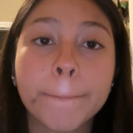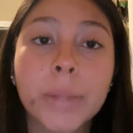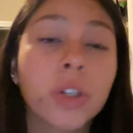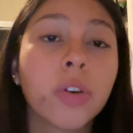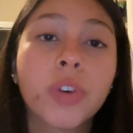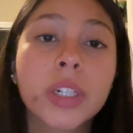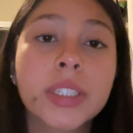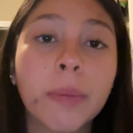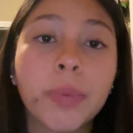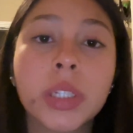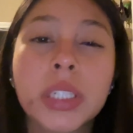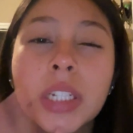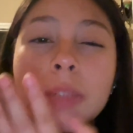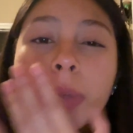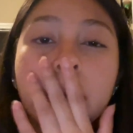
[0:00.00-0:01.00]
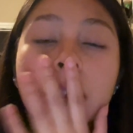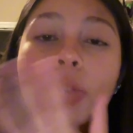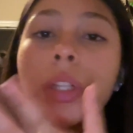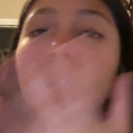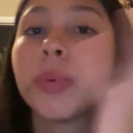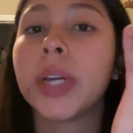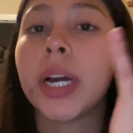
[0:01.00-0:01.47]
So, for example, a tennis player must
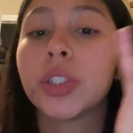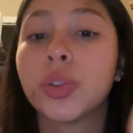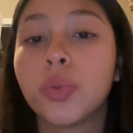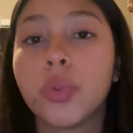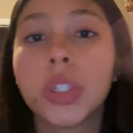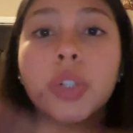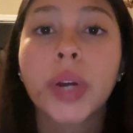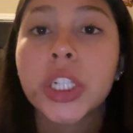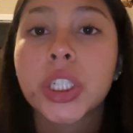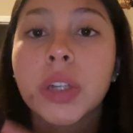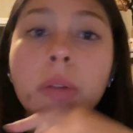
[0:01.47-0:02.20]
quickly react to the direction